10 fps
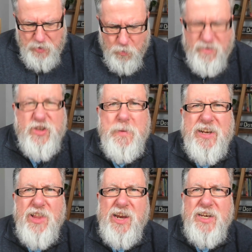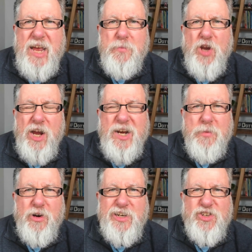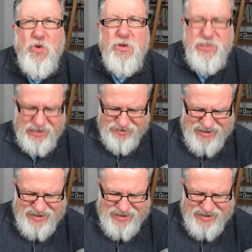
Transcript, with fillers: We've spent a lot of time talking about Control Center,